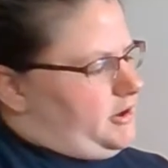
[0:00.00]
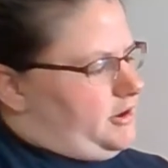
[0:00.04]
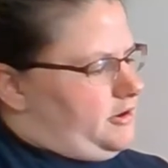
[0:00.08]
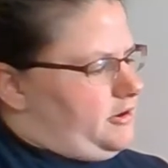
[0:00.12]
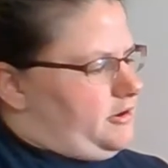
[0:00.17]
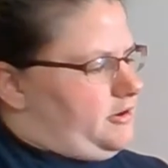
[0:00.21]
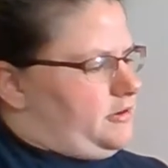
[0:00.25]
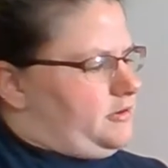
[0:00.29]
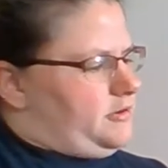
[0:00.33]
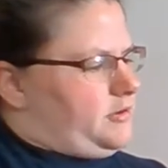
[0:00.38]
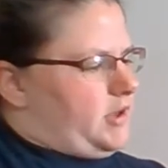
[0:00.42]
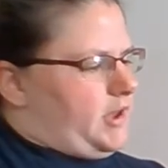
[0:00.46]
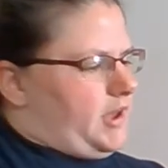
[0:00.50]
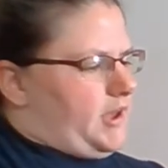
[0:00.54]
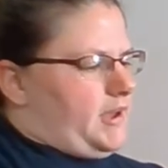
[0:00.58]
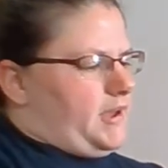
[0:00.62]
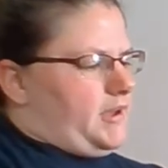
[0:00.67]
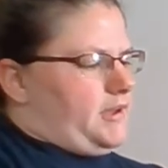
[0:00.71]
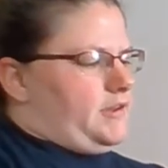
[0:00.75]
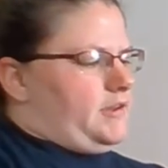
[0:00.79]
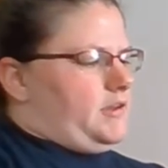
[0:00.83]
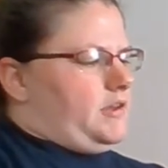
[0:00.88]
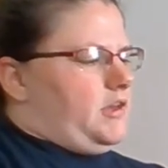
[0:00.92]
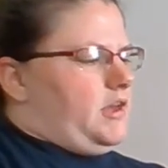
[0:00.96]

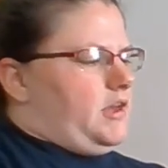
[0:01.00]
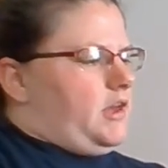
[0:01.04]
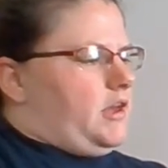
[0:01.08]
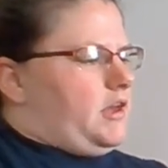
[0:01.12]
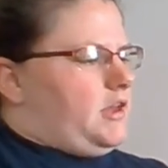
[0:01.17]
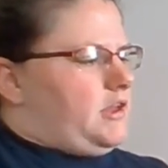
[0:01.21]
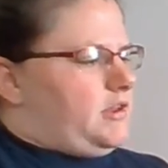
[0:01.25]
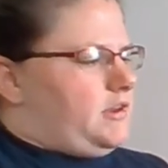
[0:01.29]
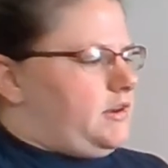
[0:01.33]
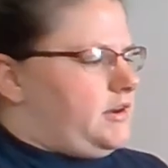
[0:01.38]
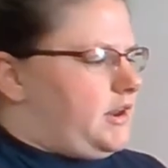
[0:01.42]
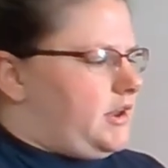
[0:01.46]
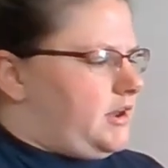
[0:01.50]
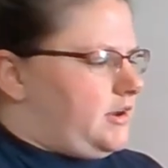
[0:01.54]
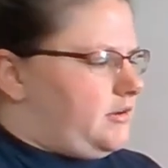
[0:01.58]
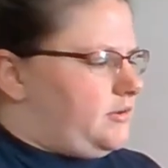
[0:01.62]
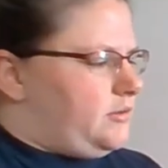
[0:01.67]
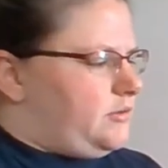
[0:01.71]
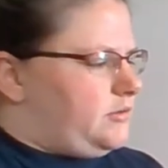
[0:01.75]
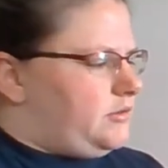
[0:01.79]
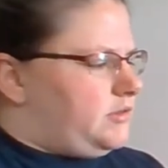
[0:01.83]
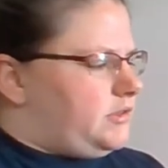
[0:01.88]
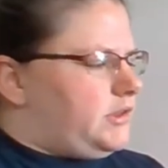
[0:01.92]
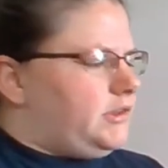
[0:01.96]
Okay.
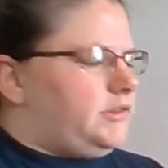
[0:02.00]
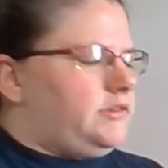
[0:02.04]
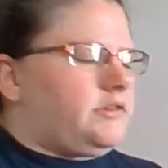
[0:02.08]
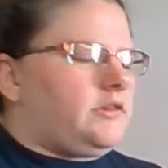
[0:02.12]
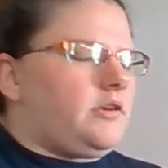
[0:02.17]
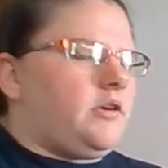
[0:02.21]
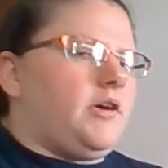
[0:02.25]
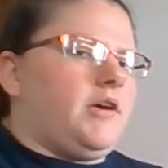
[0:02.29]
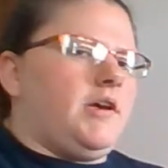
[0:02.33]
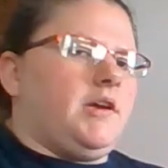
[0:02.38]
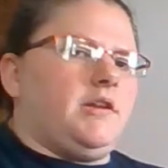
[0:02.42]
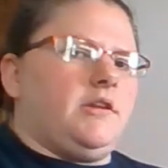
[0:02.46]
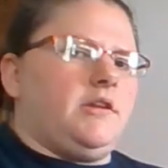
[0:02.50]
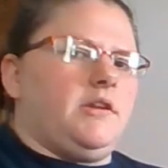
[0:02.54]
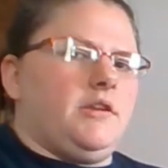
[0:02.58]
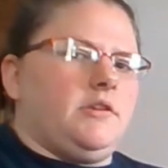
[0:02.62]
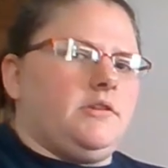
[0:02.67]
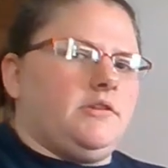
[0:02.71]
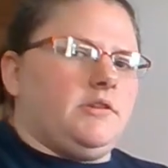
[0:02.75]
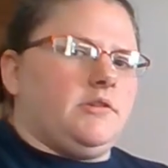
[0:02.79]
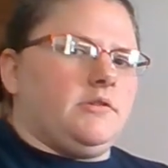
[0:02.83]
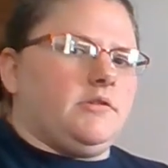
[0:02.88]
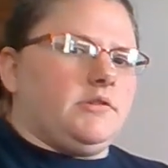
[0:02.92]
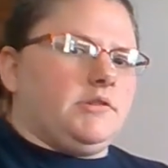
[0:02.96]
Now, let's go ahead and
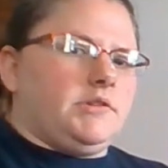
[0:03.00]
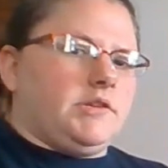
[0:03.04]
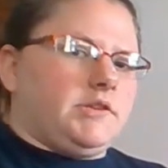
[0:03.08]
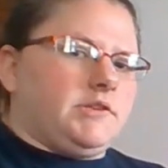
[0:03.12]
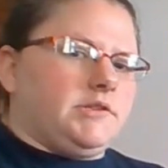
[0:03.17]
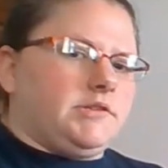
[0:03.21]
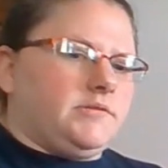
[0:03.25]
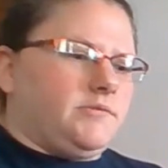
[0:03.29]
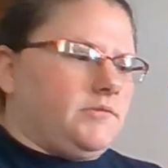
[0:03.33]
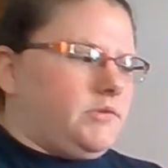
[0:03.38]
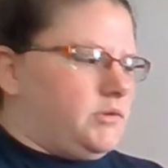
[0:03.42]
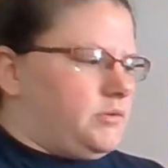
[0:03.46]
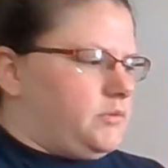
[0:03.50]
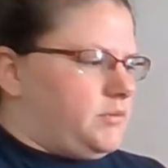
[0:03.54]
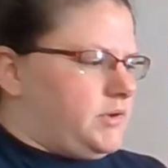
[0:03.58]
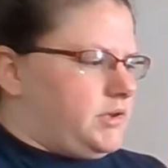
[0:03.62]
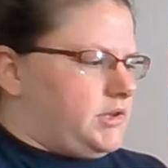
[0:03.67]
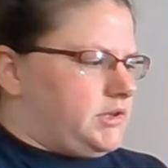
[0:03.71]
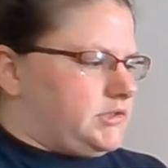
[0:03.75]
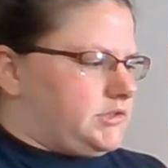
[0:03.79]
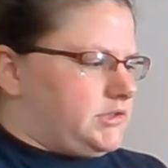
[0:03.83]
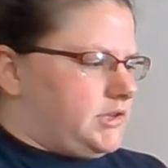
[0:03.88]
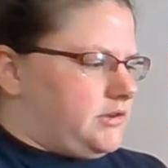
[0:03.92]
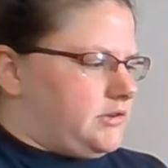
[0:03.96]
do our Days of the
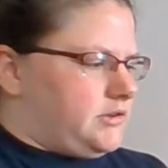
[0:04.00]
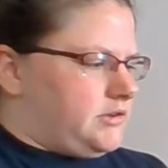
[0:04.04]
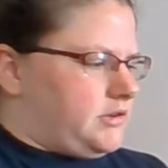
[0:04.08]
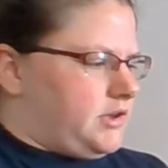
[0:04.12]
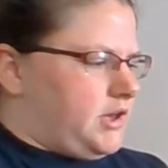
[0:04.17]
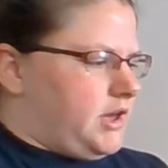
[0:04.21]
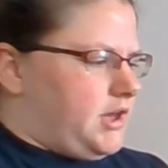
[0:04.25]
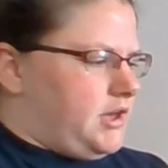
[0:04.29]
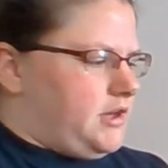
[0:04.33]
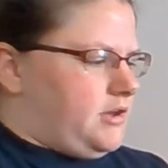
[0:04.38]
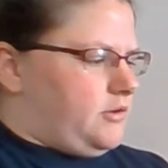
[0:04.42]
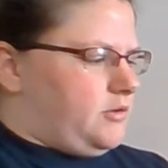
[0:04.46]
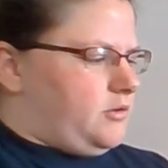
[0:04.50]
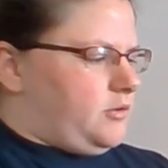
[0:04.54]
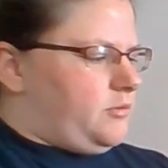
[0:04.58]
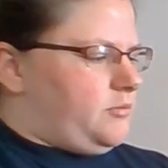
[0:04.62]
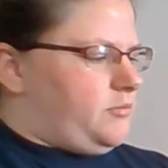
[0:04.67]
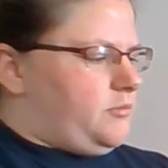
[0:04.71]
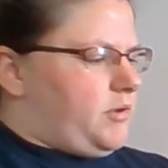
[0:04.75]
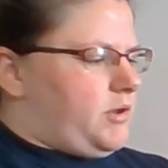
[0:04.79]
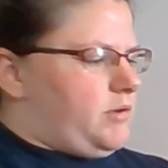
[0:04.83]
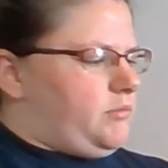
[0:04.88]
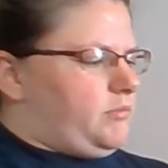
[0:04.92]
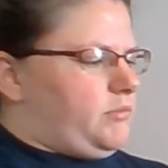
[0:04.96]
Week song.
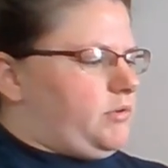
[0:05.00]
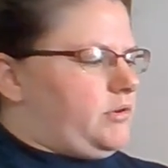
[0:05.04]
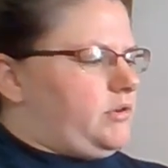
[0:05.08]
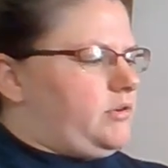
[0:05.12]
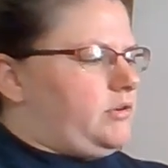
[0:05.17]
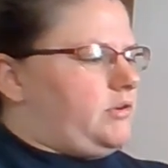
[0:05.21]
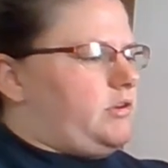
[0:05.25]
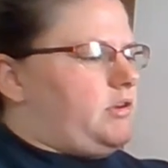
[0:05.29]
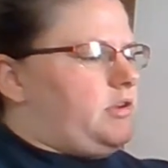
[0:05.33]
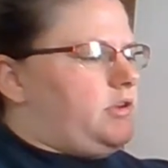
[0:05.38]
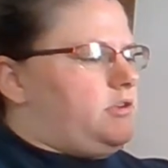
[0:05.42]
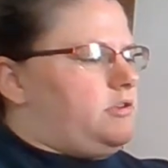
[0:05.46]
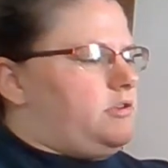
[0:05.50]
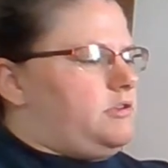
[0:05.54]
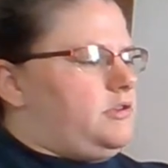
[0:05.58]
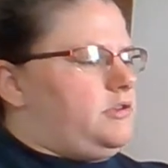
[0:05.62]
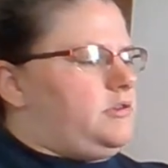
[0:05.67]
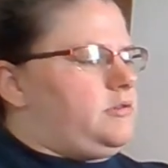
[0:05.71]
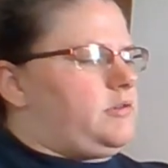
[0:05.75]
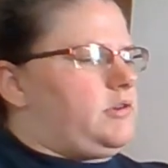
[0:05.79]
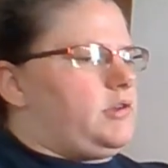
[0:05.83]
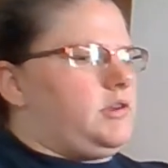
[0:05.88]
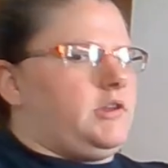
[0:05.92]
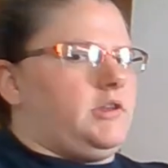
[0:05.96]
Remember,
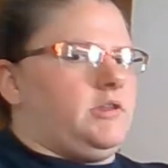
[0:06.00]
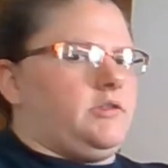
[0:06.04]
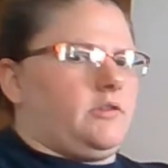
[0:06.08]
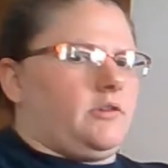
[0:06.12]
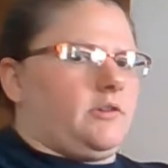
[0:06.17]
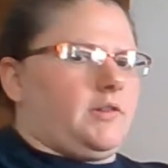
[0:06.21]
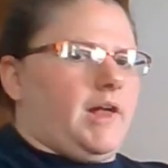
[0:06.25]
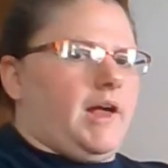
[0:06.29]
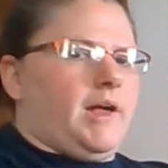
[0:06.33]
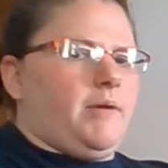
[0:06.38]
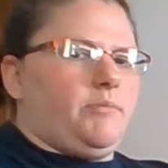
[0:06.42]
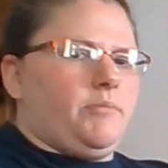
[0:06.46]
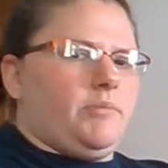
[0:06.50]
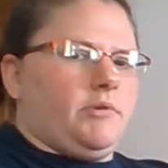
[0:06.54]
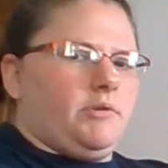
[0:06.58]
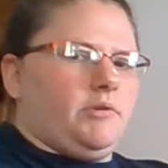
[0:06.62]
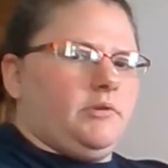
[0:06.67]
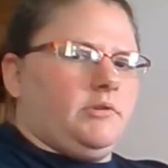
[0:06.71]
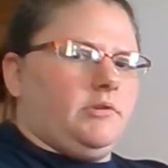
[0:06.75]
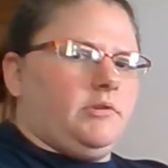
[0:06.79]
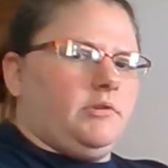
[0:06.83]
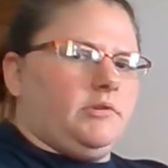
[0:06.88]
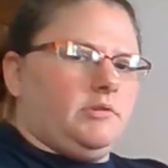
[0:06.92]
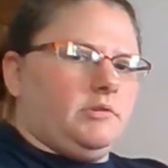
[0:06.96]
you can either clap
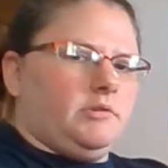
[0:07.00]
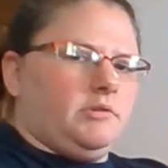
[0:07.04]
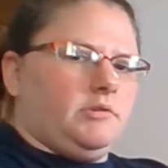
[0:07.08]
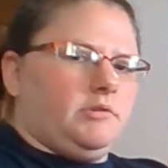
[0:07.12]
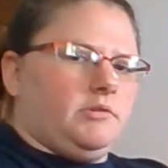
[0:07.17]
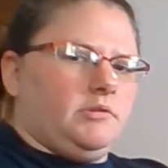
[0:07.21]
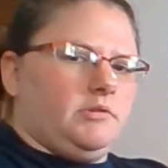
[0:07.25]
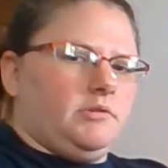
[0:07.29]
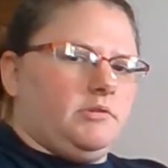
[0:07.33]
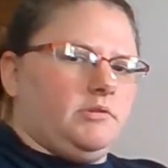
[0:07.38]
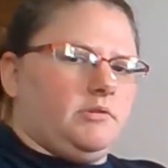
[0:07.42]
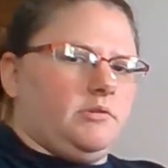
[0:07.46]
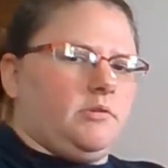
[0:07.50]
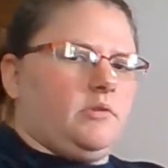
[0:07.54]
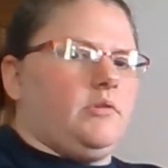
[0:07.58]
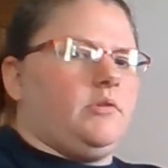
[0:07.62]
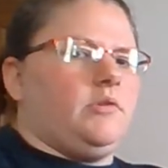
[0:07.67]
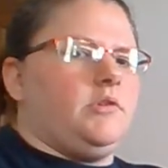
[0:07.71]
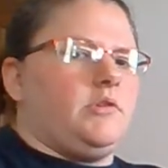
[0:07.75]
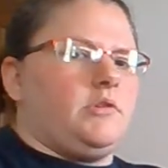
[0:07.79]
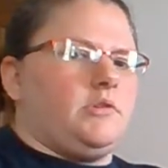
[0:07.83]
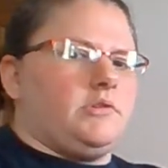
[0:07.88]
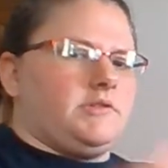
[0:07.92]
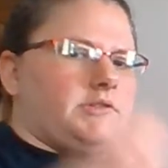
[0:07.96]
or
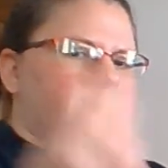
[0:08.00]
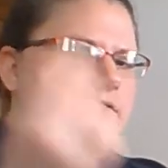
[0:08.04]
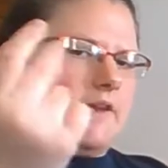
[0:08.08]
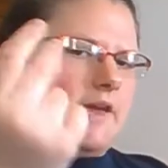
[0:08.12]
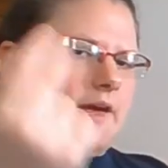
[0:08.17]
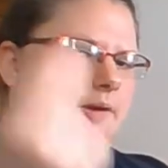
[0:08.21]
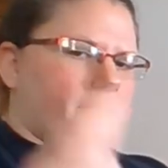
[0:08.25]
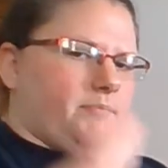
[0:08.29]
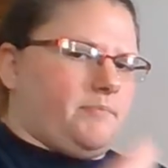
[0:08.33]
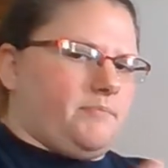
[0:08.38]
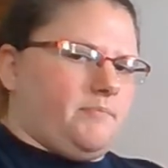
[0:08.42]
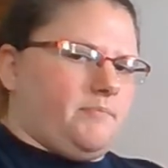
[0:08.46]
you can snap